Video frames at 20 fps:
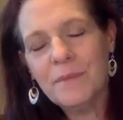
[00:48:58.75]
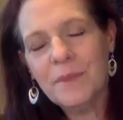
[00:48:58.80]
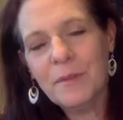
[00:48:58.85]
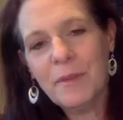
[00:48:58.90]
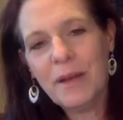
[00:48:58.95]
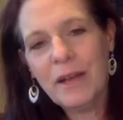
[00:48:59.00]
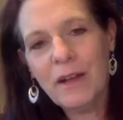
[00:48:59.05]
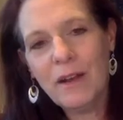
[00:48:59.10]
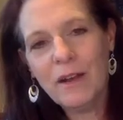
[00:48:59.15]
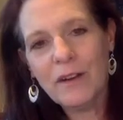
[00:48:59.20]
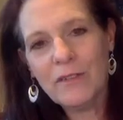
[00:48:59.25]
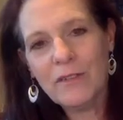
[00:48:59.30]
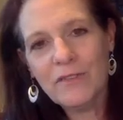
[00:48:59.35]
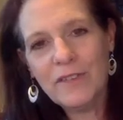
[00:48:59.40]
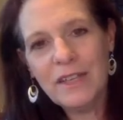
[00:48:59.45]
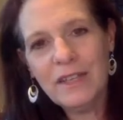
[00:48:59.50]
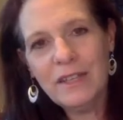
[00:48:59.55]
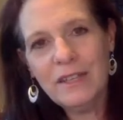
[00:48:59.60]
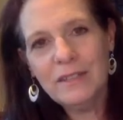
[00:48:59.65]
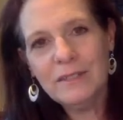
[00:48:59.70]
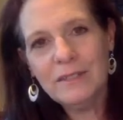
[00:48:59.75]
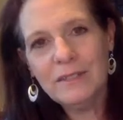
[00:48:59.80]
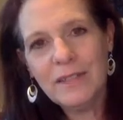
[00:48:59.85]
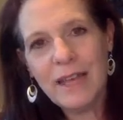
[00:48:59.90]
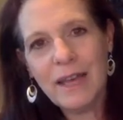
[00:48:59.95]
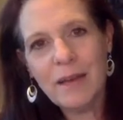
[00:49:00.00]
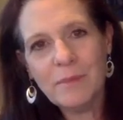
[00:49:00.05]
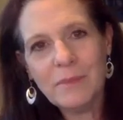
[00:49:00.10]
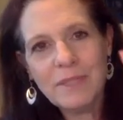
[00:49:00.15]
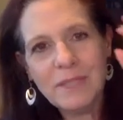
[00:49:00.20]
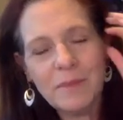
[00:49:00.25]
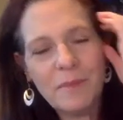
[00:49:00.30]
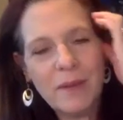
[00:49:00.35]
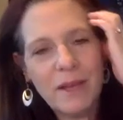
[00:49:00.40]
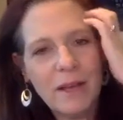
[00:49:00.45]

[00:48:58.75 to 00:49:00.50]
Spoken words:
biography, the Hamilton